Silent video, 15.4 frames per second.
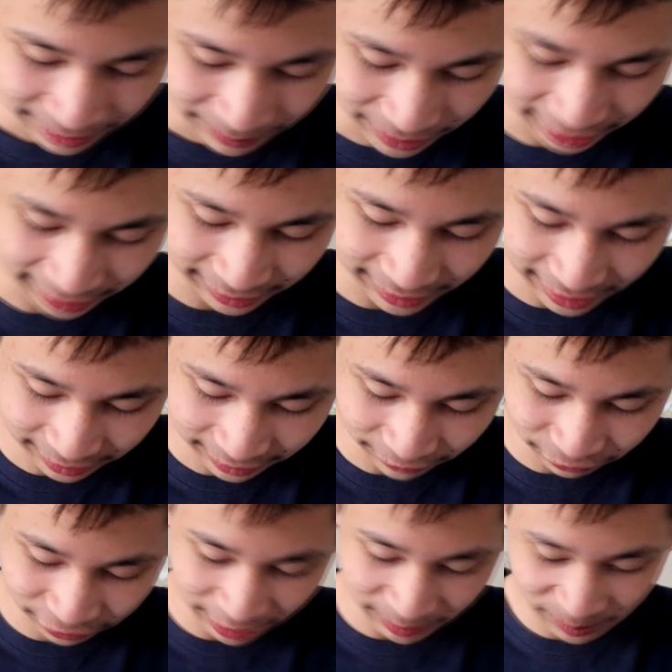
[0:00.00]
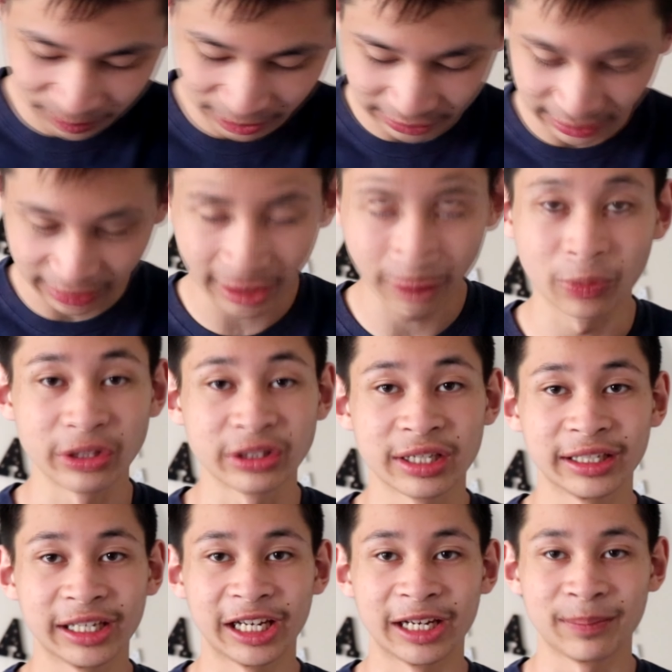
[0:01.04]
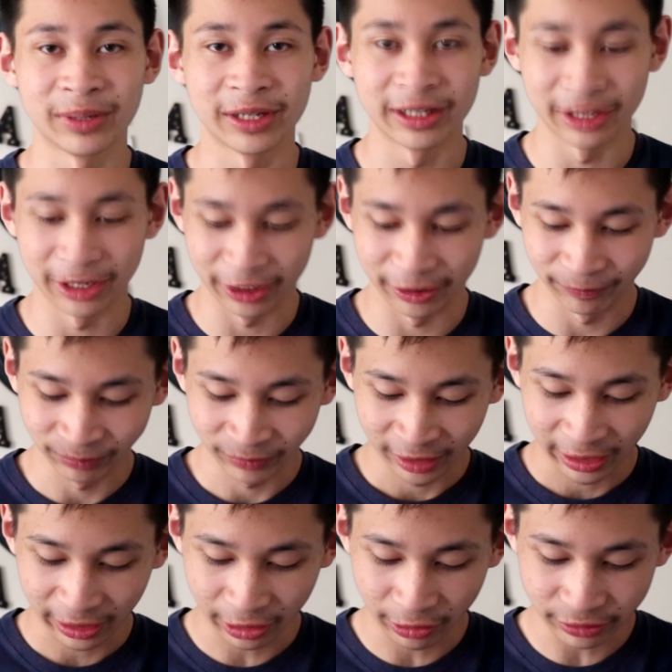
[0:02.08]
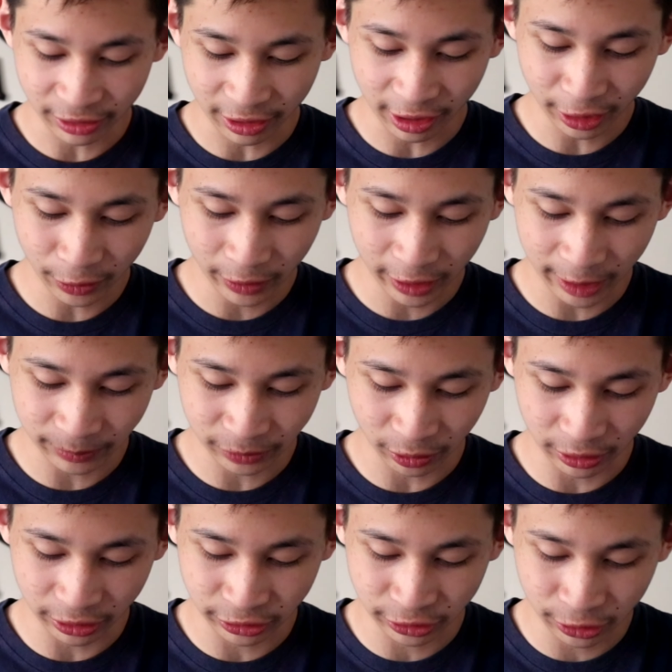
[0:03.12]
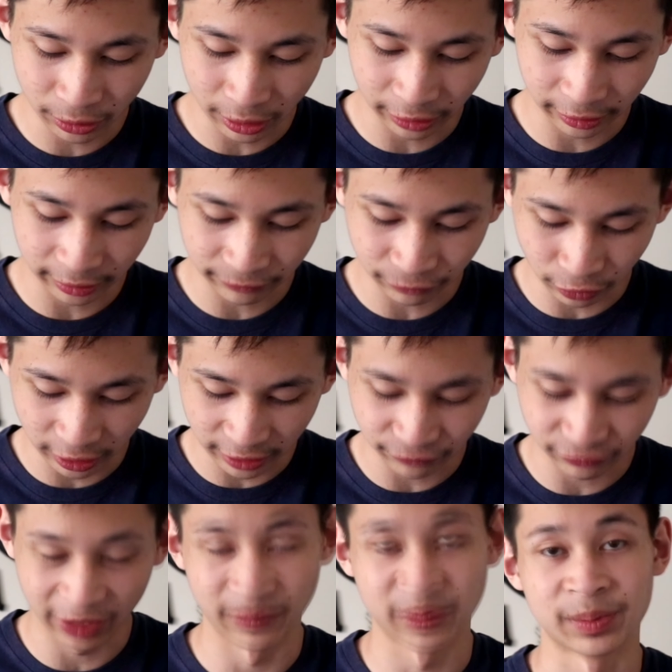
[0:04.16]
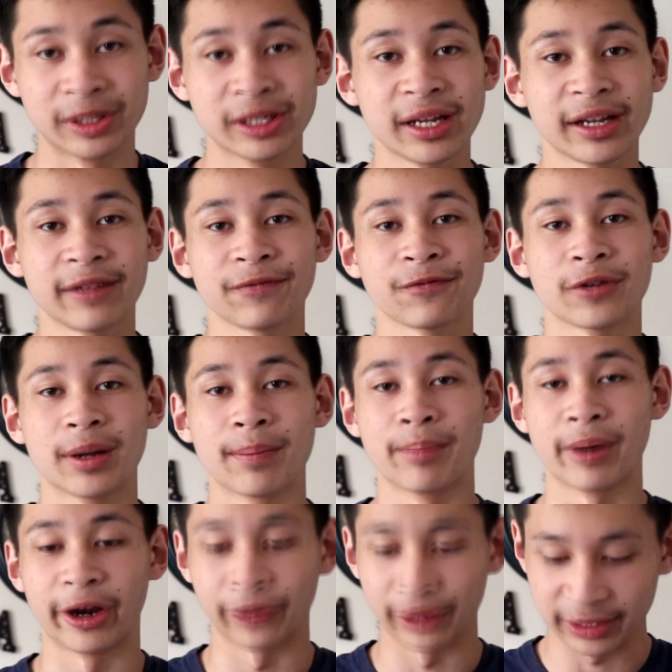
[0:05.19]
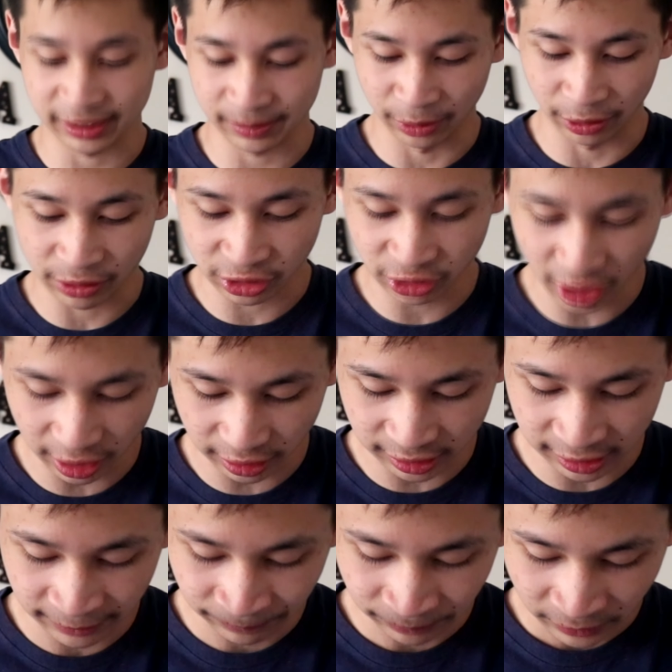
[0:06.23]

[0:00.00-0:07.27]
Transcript: But then the frames per second with 1080p though, it goes all the way up towards 240 frames per second for the buttery smooth shots.